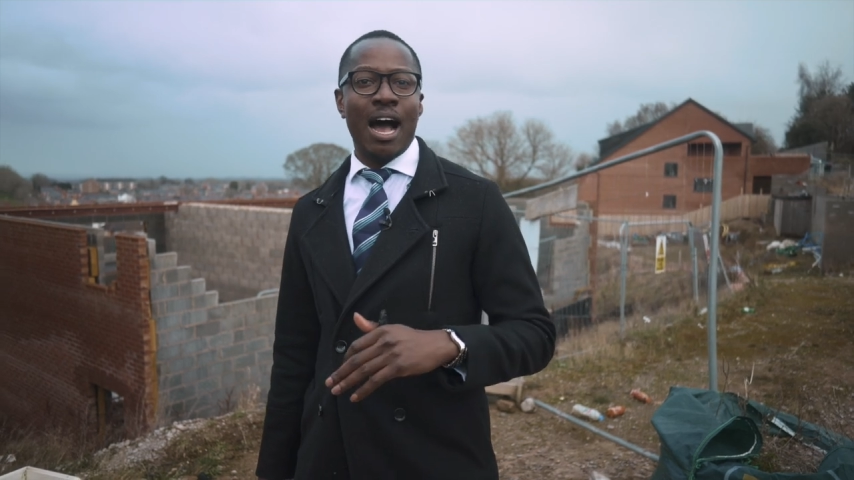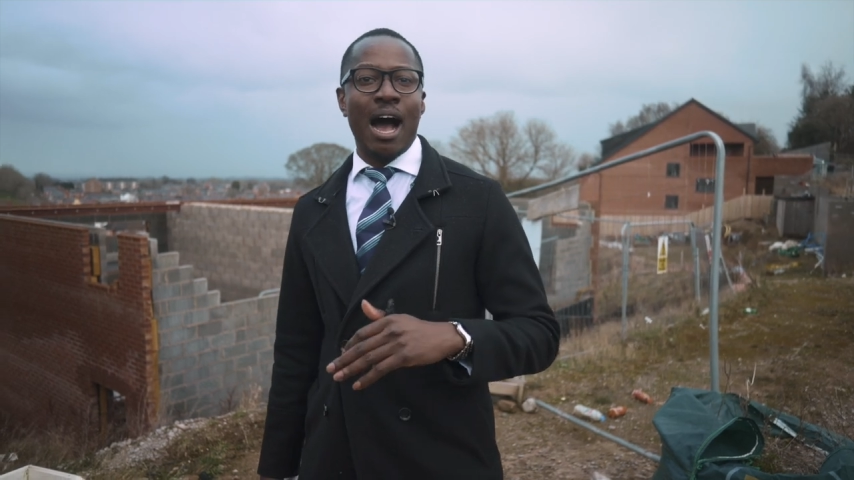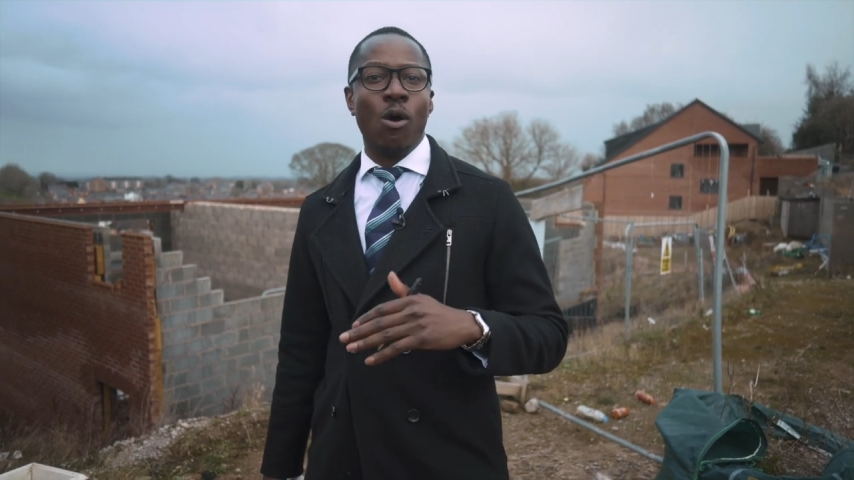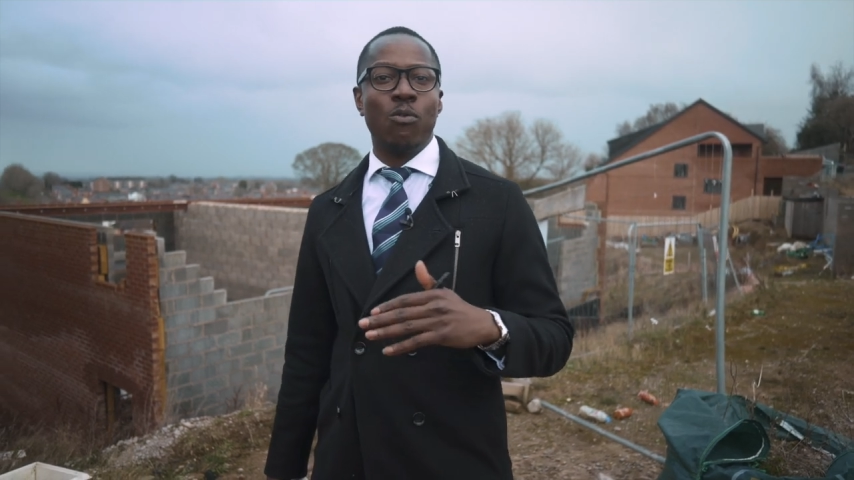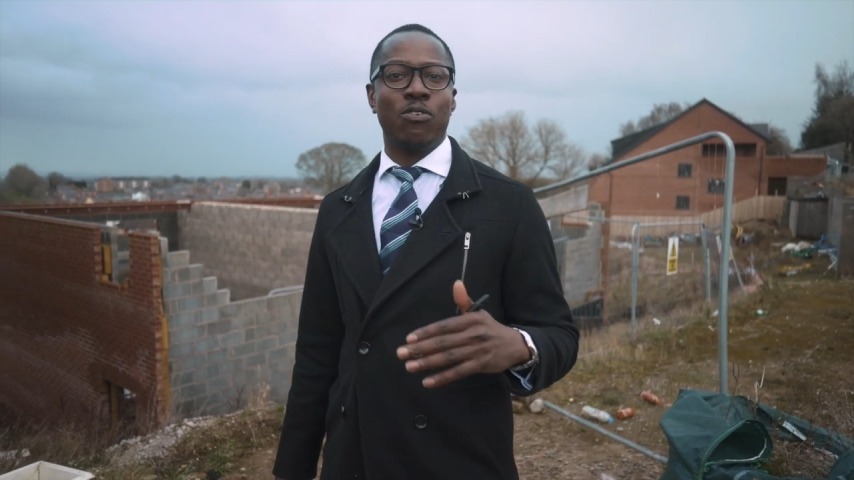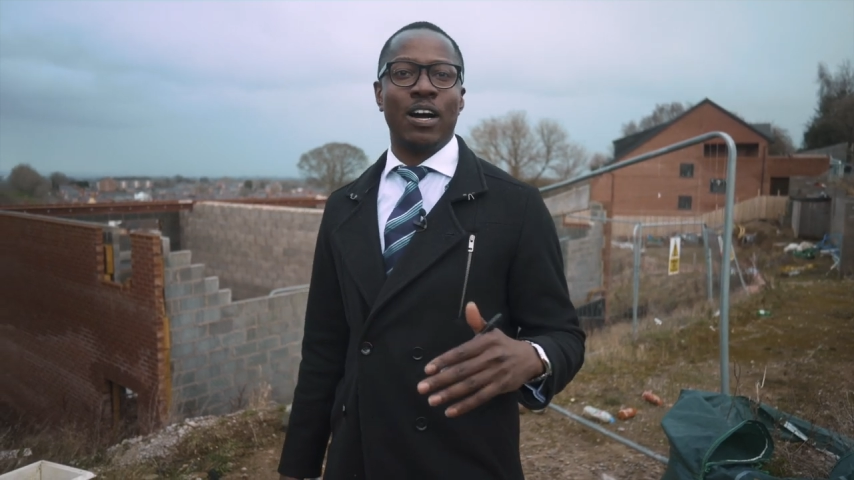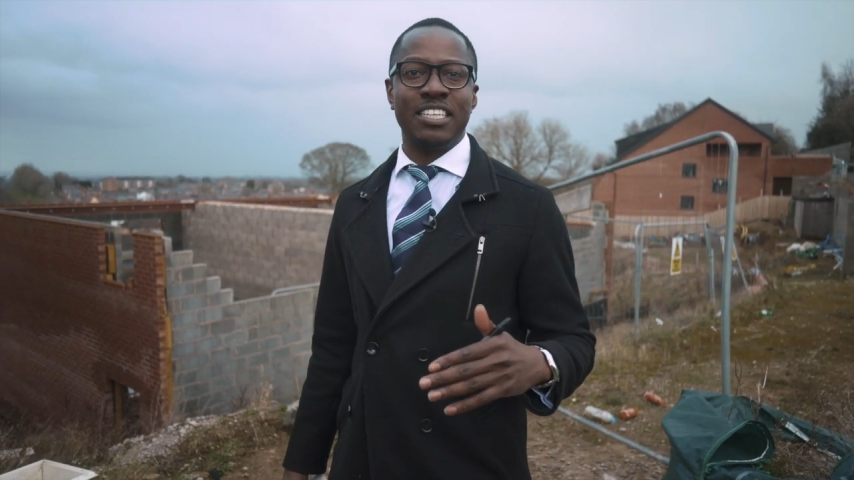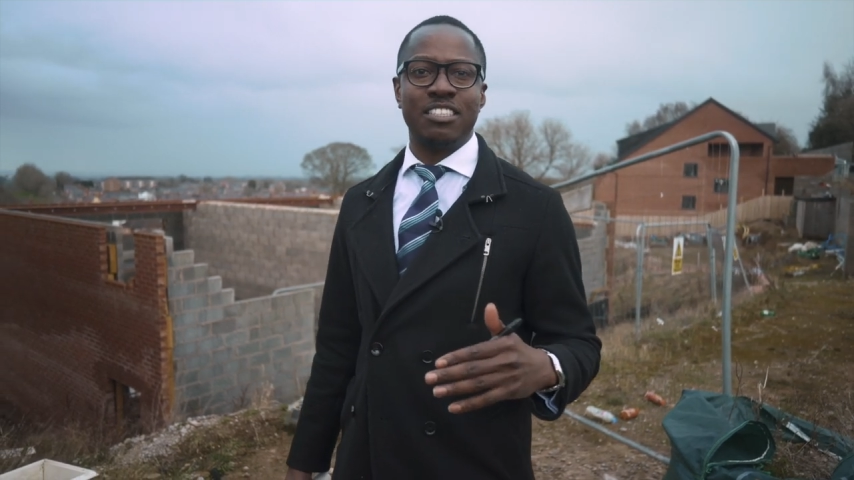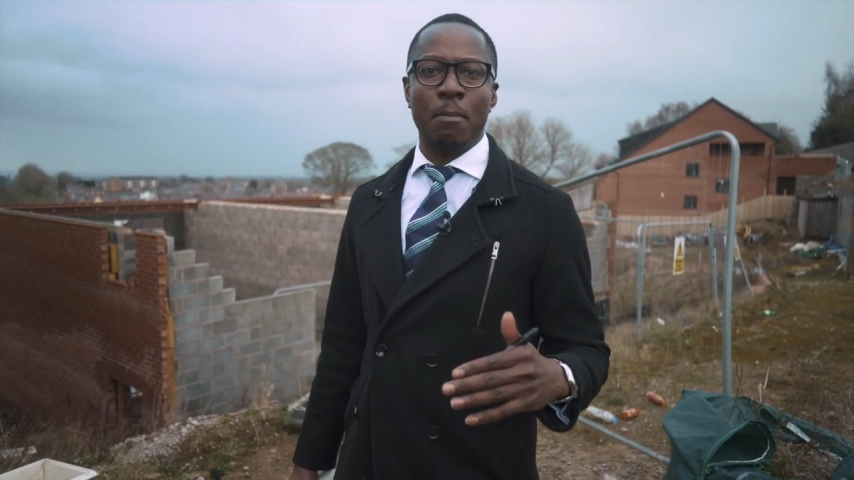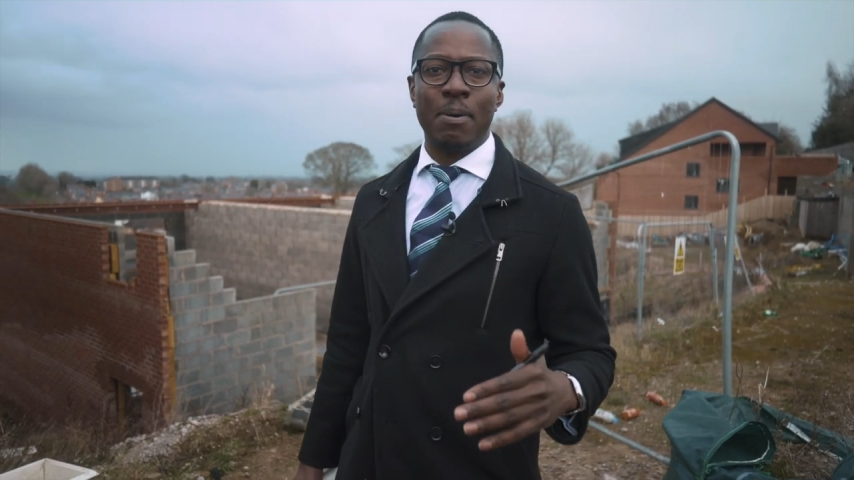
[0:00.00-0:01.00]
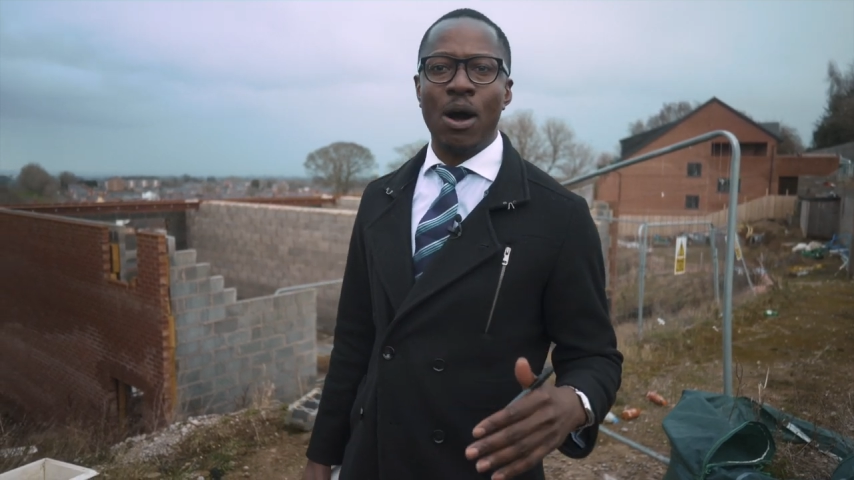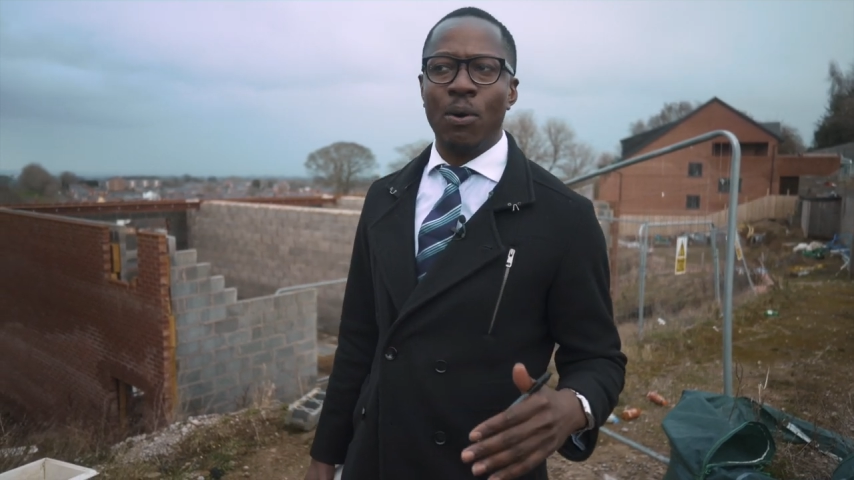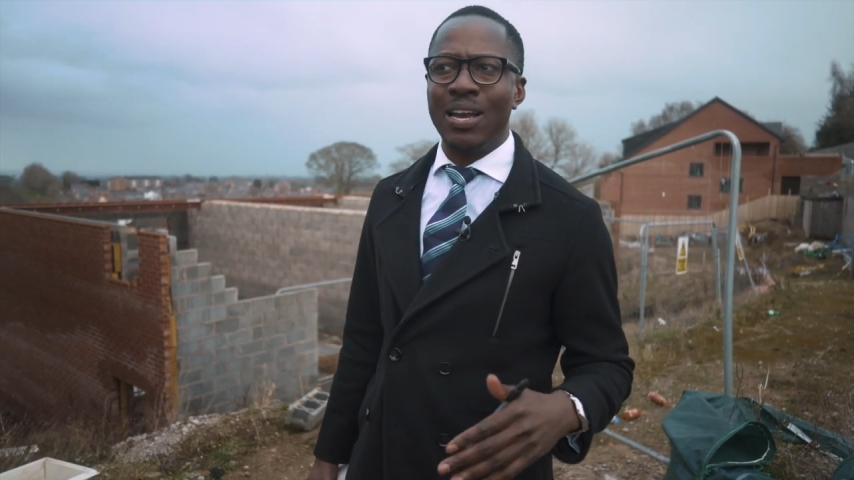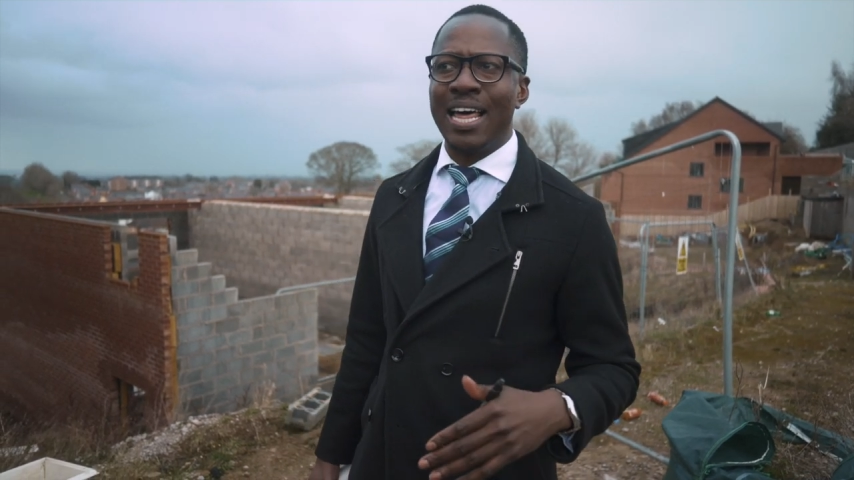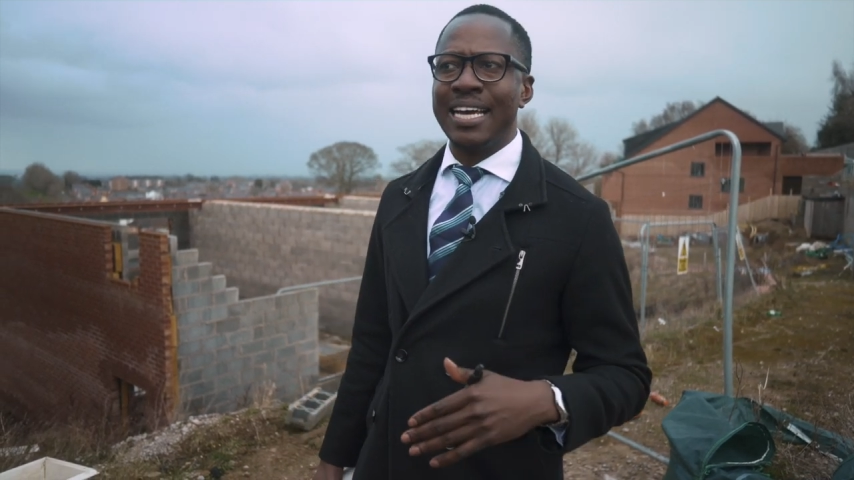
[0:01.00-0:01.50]
how far is the
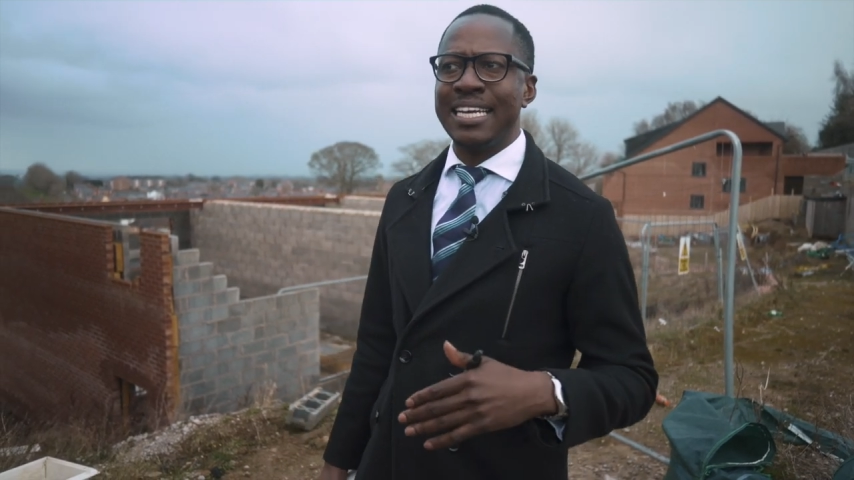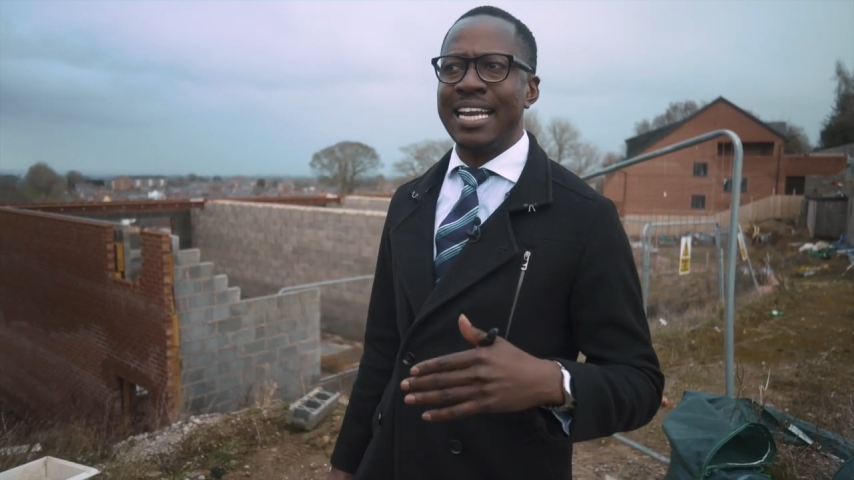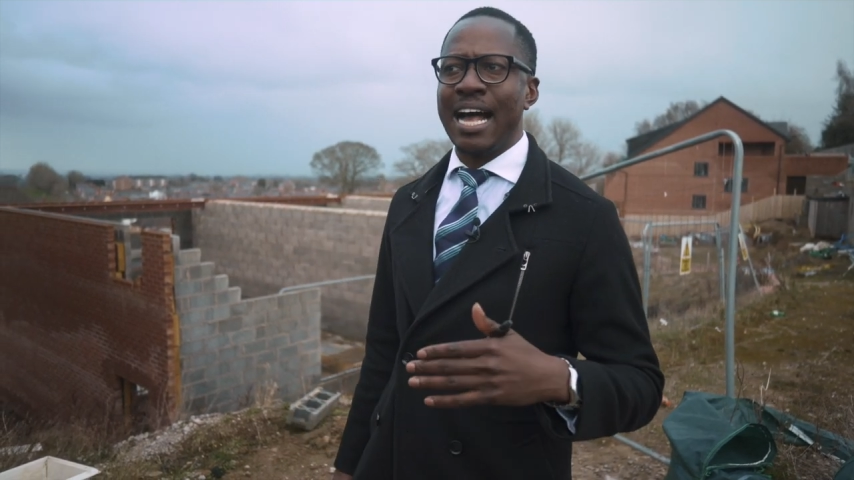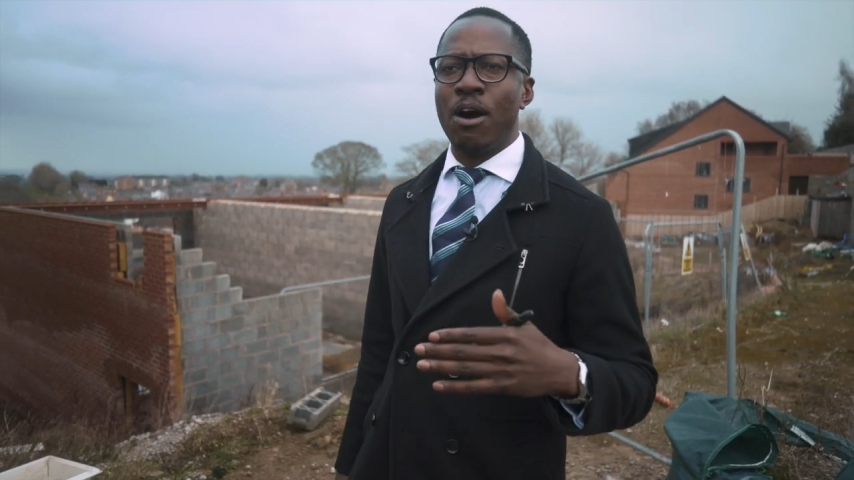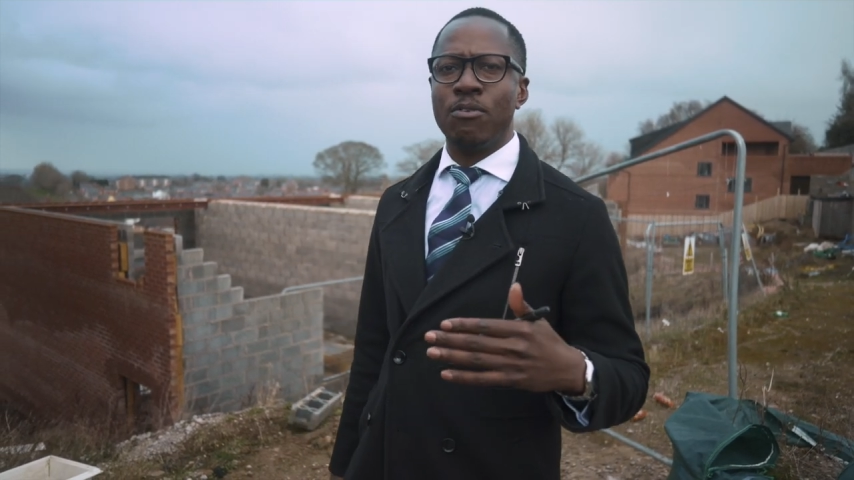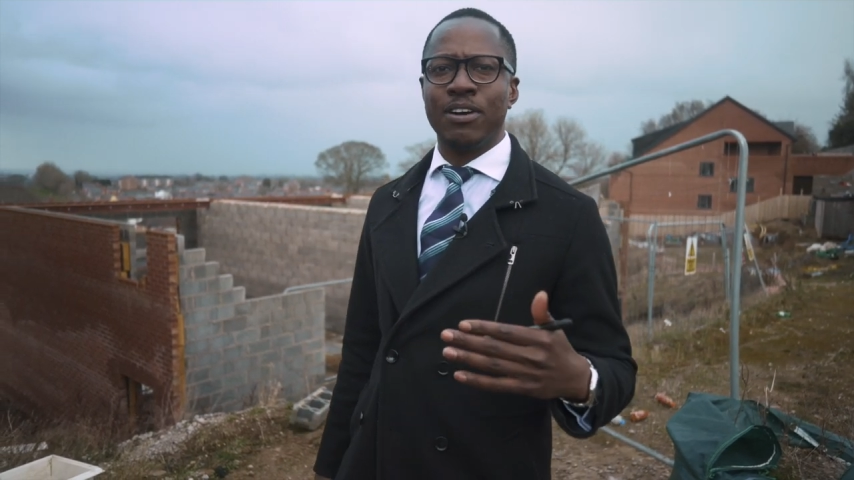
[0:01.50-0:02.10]
power line and how